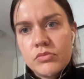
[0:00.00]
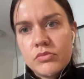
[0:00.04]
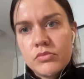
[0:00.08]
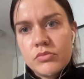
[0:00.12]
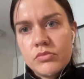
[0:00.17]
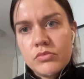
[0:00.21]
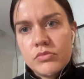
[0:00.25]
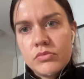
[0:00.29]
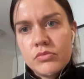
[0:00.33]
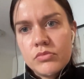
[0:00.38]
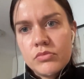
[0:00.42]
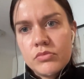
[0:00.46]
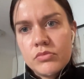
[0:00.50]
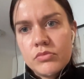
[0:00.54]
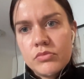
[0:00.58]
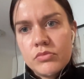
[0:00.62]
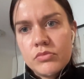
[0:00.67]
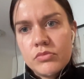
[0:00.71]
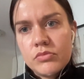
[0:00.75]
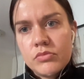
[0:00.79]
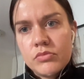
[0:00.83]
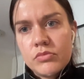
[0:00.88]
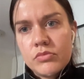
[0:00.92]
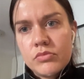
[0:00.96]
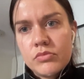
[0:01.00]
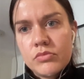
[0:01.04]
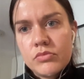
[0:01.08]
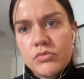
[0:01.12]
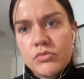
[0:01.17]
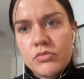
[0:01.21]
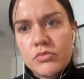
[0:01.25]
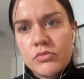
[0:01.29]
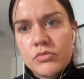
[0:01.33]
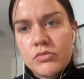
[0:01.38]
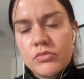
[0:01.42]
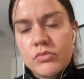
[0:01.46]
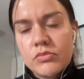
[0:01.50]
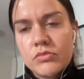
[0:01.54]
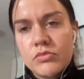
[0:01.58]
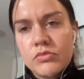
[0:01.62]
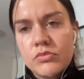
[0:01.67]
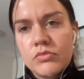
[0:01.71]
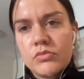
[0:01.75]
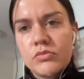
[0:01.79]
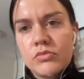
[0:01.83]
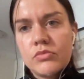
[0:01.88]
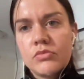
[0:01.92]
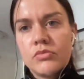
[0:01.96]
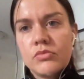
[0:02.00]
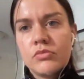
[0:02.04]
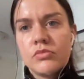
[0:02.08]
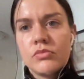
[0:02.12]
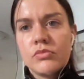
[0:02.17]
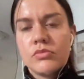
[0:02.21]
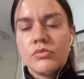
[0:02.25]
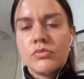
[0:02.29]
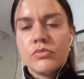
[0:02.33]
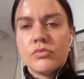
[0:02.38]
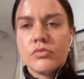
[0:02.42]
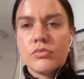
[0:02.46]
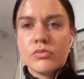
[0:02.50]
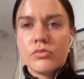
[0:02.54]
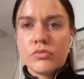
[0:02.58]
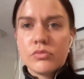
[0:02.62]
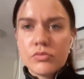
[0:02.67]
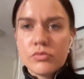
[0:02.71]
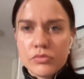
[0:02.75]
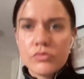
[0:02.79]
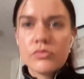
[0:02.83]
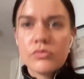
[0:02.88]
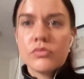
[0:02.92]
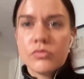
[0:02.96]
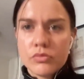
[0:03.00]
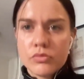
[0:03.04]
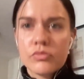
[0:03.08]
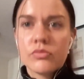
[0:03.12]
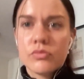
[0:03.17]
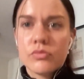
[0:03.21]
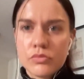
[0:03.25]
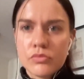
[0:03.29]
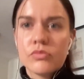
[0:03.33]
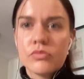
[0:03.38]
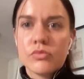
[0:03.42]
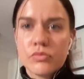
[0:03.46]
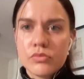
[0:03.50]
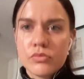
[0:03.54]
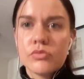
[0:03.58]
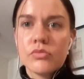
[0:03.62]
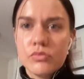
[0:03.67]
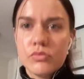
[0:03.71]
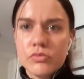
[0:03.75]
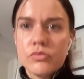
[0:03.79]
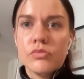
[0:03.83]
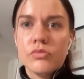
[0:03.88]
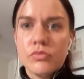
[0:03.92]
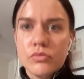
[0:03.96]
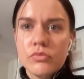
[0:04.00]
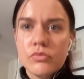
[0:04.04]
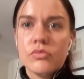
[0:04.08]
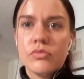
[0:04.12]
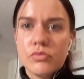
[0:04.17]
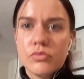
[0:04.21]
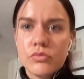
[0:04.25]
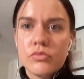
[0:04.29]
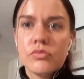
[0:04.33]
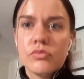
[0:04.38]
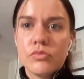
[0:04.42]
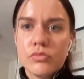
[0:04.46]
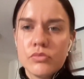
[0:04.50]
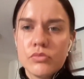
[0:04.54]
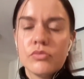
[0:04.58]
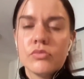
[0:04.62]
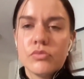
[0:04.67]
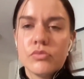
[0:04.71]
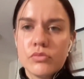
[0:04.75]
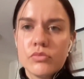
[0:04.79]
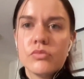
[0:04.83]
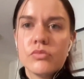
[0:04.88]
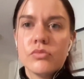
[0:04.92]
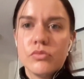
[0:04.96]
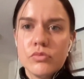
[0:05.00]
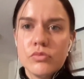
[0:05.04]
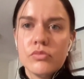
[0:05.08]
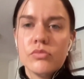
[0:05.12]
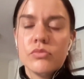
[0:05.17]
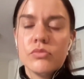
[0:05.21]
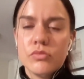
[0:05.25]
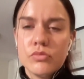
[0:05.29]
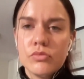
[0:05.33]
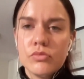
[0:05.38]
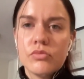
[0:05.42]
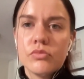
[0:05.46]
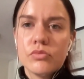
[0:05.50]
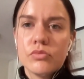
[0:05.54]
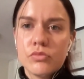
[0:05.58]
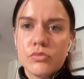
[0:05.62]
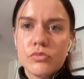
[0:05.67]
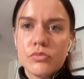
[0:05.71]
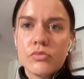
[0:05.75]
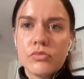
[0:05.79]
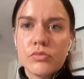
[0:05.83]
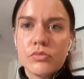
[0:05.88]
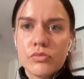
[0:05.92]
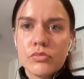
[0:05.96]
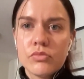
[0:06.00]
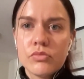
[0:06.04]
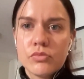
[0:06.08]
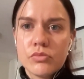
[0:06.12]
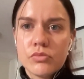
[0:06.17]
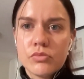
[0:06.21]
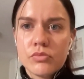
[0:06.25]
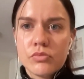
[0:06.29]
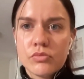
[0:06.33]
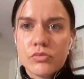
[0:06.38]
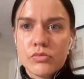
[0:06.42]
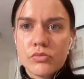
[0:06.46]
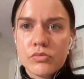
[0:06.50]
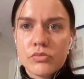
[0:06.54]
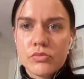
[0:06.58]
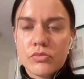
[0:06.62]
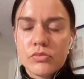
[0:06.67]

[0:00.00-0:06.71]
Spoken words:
(silent)